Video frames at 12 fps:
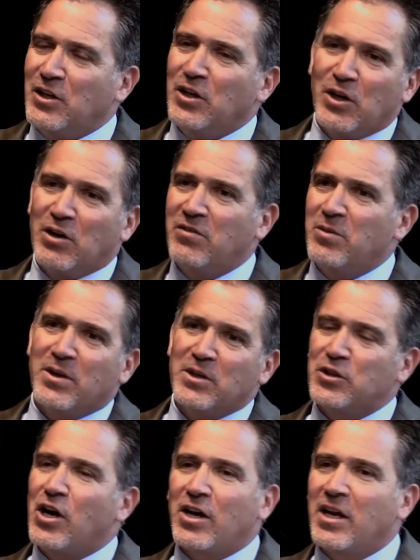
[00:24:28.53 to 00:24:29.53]
everybody's
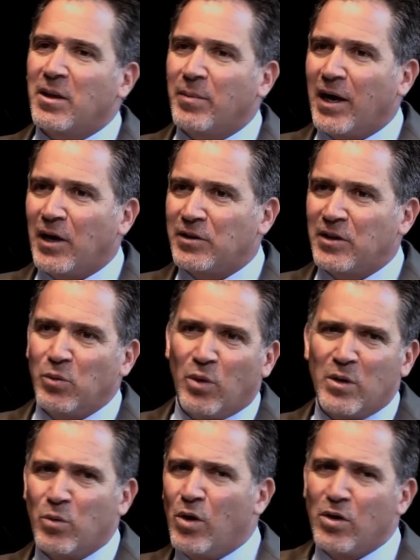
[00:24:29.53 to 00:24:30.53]
talking about, that
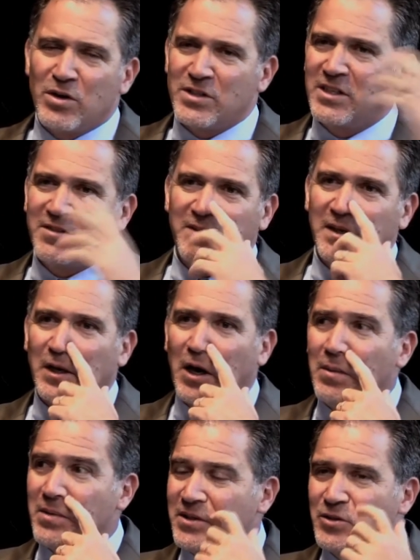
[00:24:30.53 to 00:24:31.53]
won wars and defeated
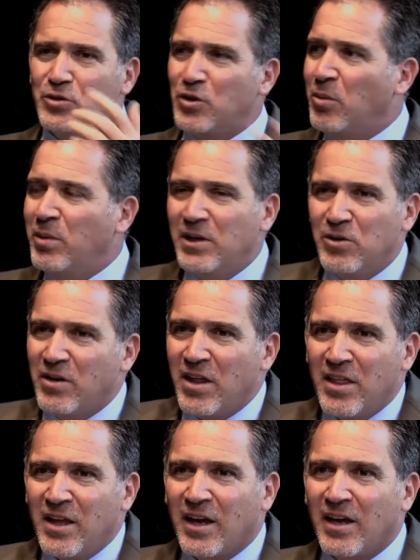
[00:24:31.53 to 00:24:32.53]
armies. You're nobody, you're
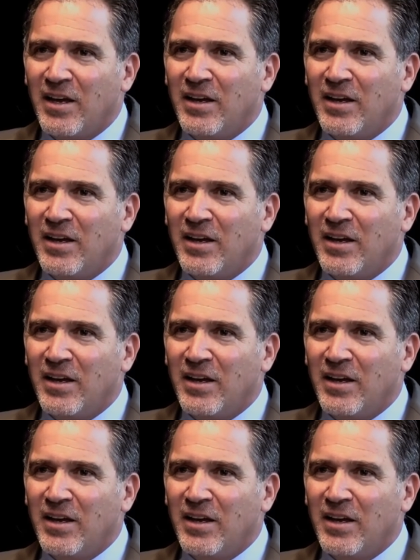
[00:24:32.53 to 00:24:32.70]
nothing.